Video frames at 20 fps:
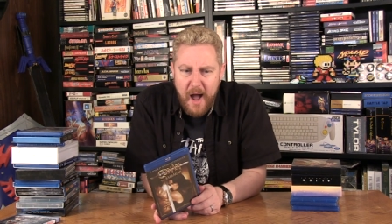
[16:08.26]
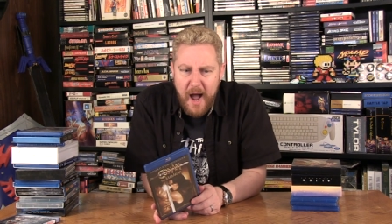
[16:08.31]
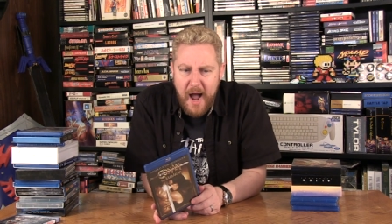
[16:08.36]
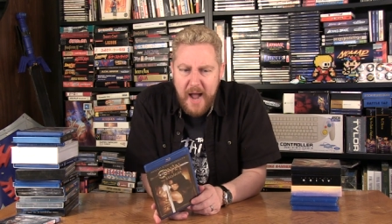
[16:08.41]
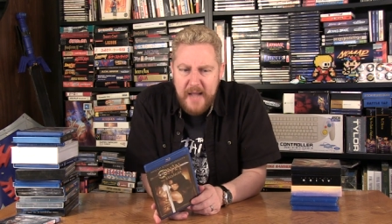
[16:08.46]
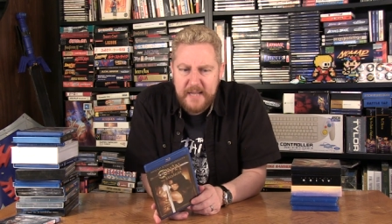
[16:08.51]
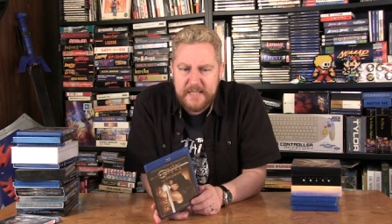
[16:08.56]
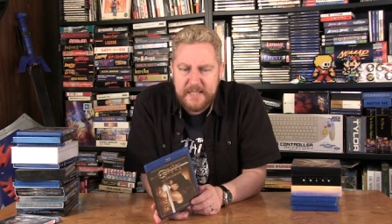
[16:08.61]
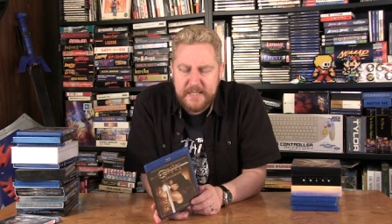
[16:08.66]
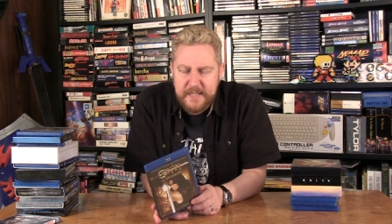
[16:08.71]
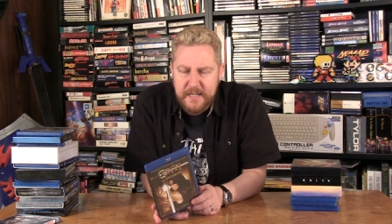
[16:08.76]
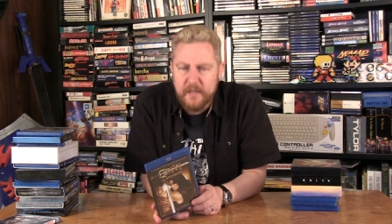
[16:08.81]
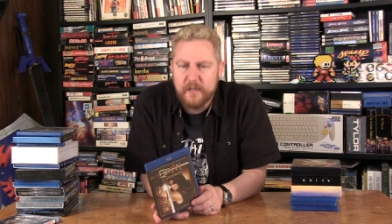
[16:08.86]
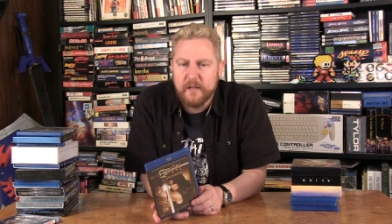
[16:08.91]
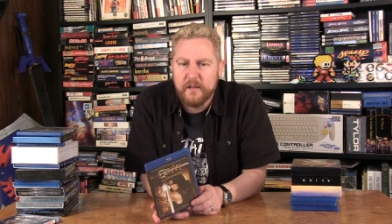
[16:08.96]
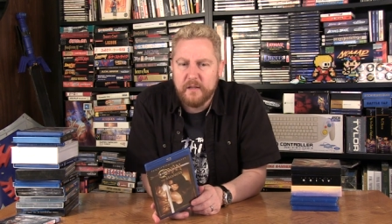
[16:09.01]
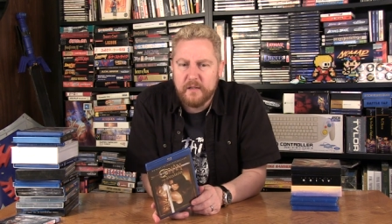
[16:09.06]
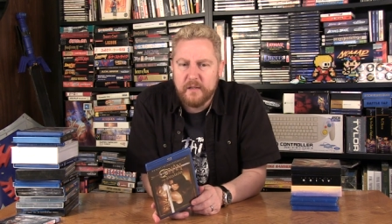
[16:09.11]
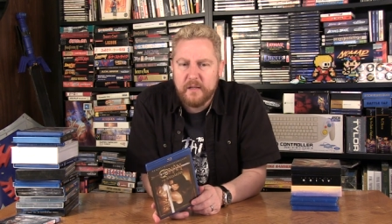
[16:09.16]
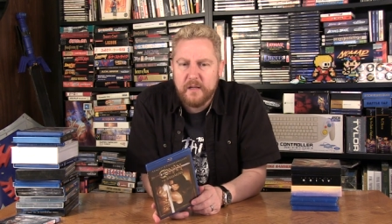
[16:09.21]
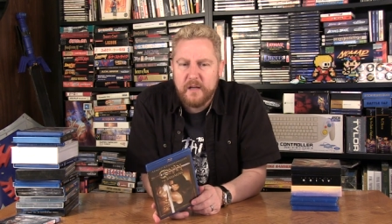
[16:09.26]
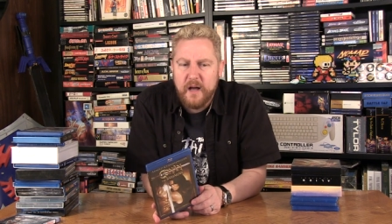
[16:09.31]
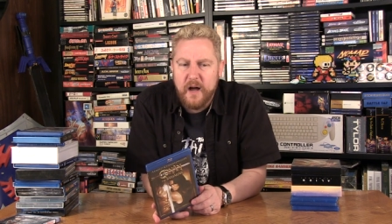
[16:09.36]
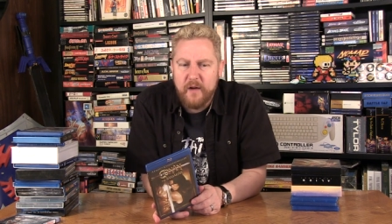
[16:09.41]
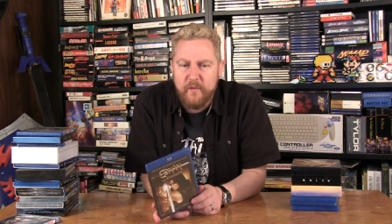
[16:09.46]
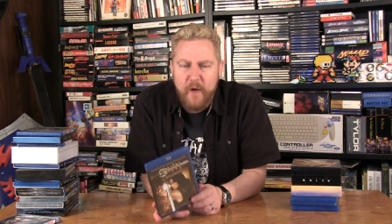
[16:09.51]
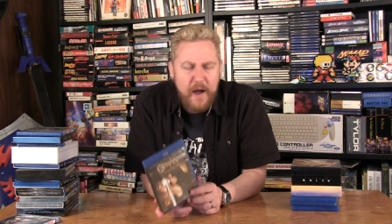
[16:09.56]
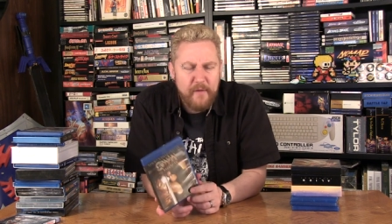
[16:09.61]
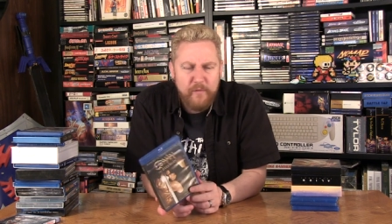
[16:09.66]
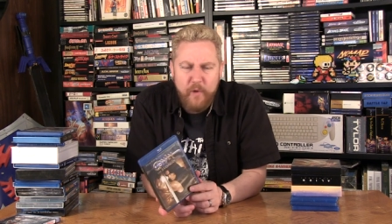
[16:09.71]
I still
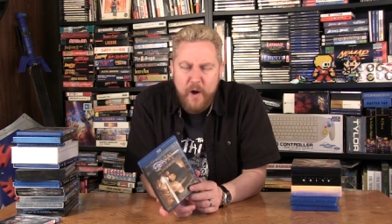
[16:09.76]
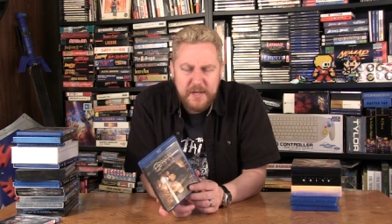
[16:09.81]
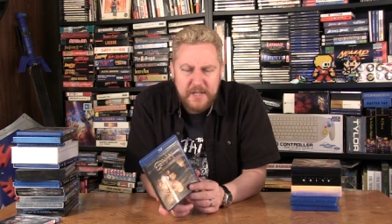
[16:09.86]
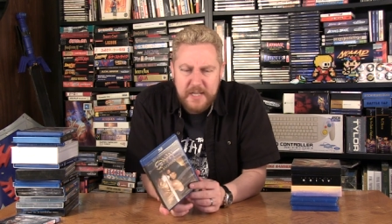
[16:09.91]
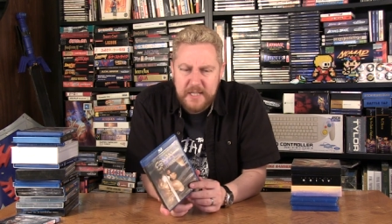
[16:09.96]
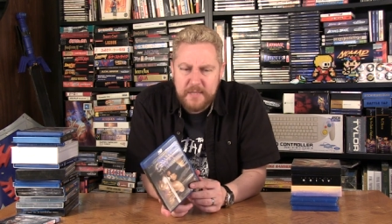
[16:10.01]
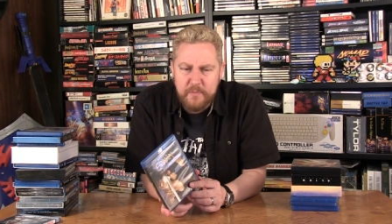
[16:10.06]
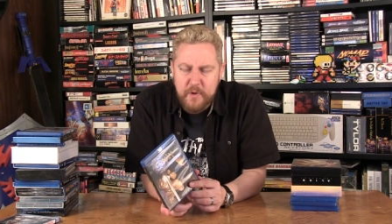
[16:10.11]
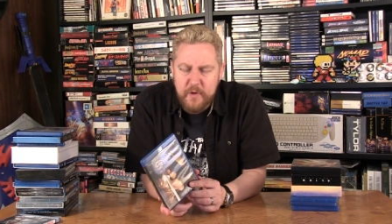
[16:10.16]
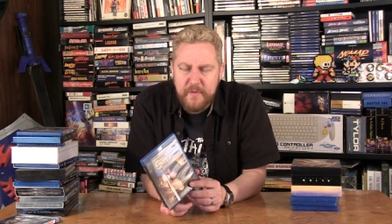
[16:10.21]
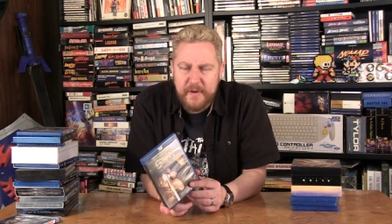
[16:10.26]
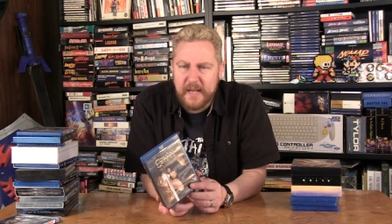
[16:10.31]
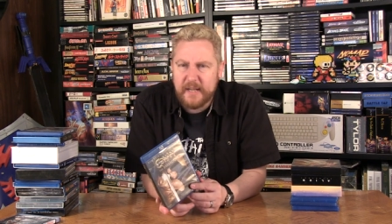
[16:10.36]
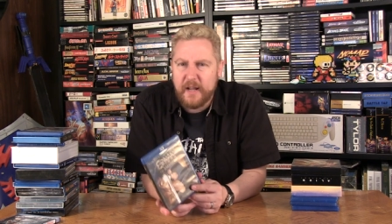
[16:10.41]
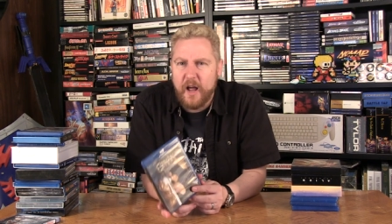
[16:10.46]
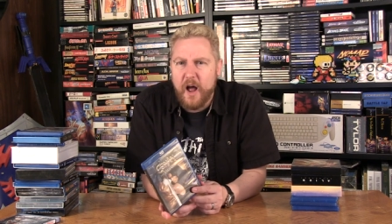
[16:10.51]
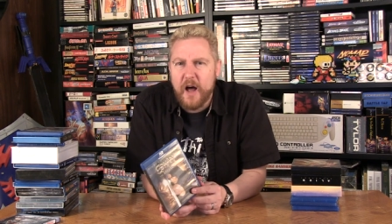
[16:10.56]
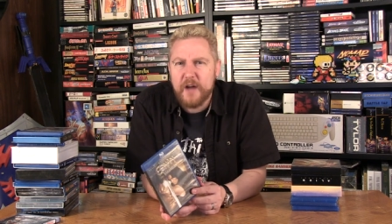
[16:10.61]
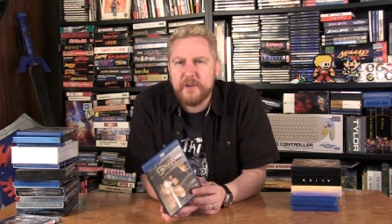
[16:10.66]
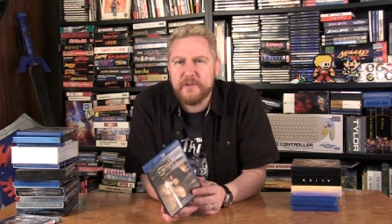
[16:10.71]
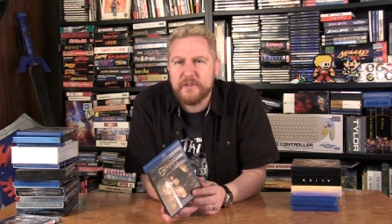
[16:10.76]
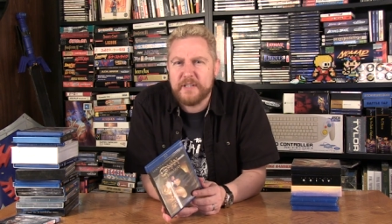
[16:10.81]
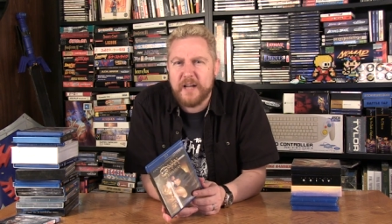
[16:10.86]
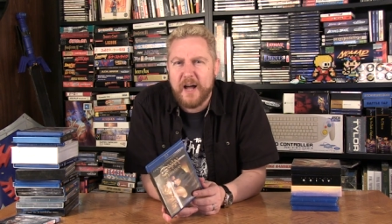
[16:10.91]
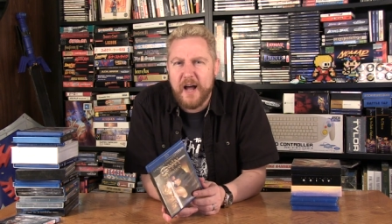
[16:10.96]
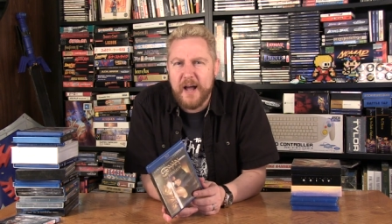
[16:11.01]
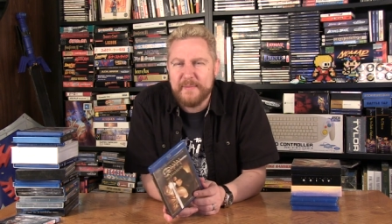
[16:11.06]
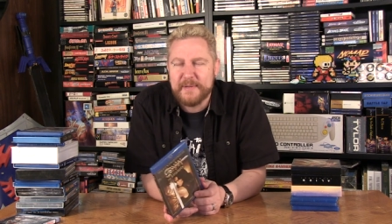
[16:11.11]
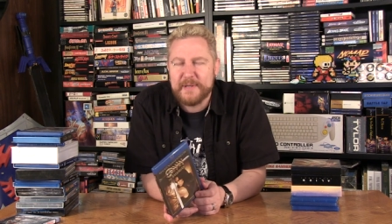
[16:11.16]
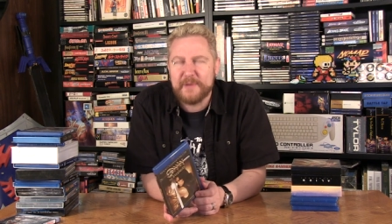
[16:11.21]
have, I've watched this movie like a hundred
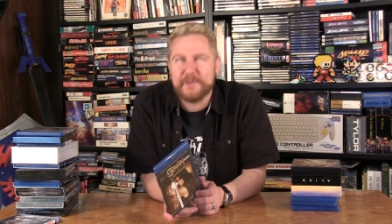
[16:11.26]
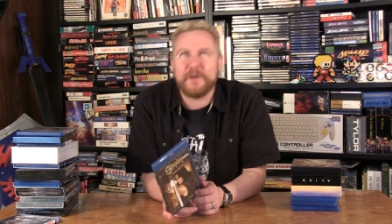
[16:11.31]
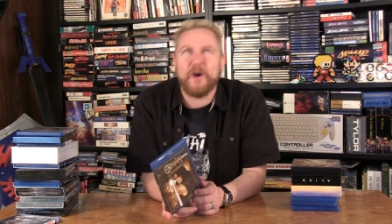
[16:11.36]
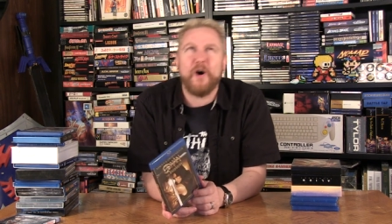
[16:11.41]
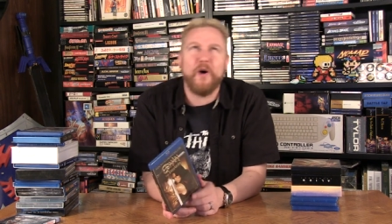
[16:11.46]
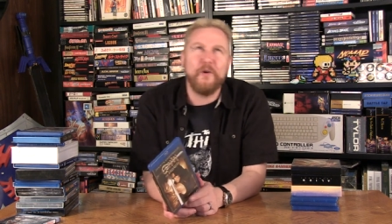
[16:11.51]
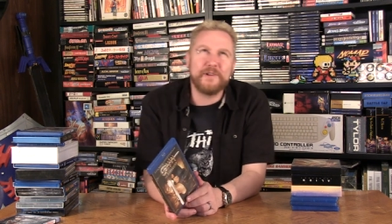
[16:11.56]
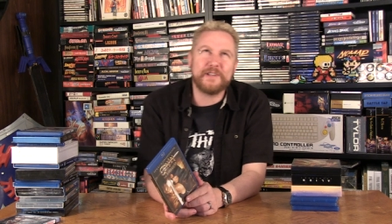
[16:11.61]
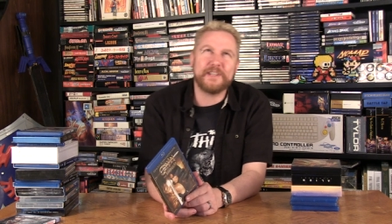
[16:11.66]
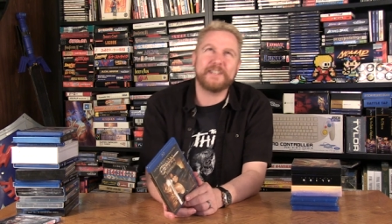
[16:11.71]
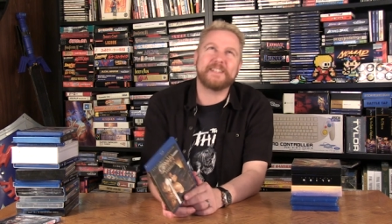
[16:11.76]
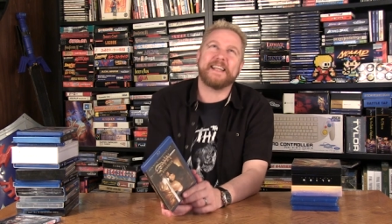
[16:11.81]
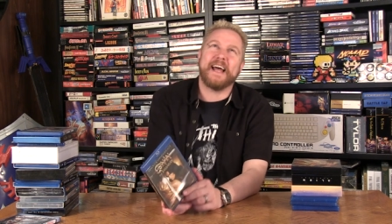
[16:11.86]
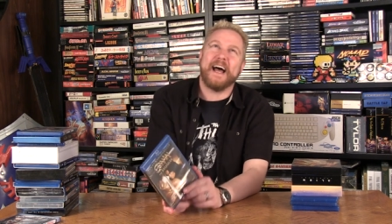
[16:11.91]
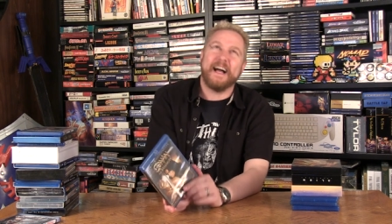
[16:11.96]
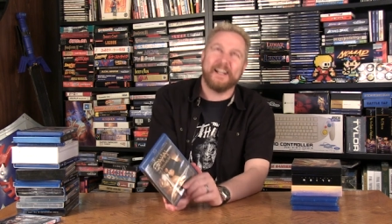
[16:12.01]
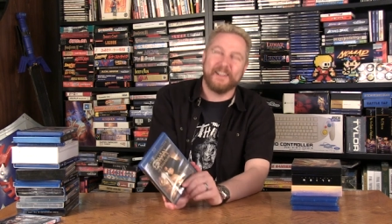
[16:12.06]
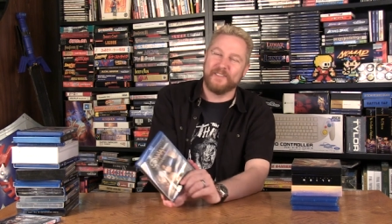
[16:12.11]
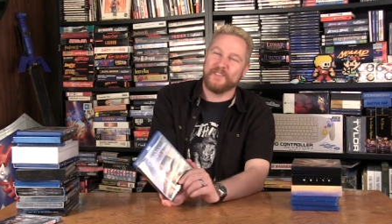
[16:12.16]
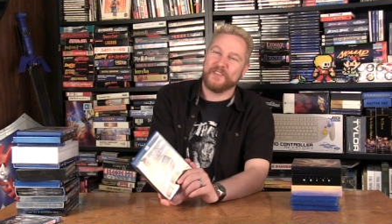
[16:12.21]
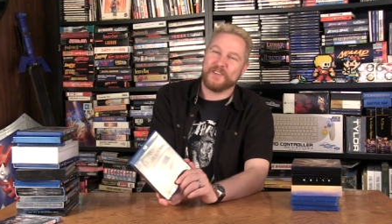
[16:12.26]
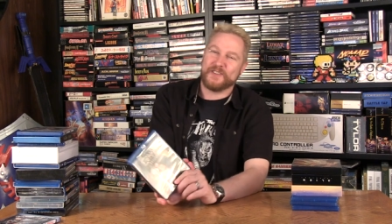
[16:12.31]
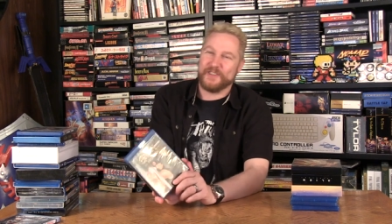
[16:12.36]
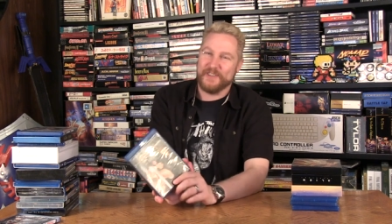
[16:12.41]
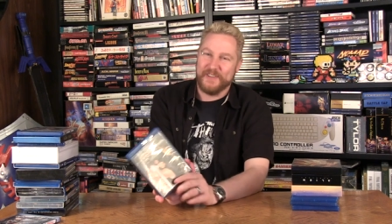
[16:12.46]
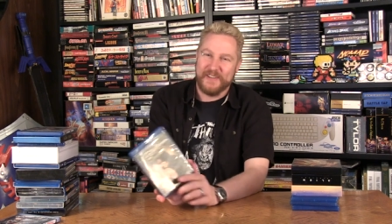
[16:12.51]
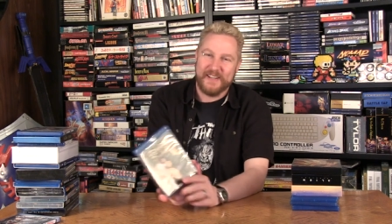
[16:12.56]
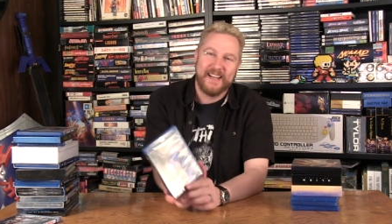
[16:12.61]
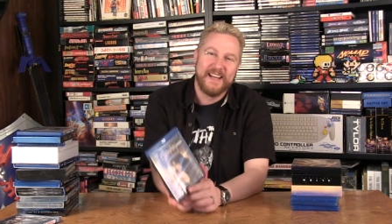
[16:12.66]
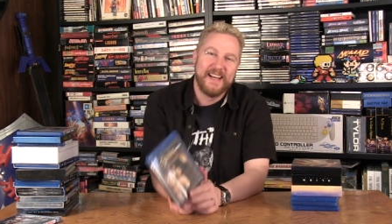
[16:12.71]
times. It was always on
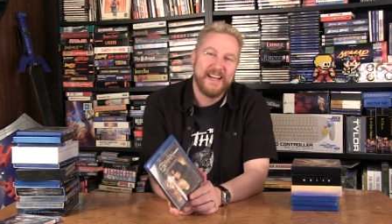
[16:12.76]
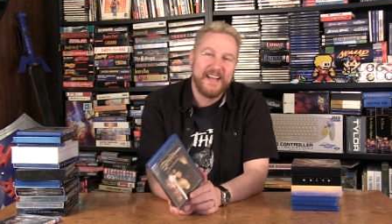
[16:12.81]
television.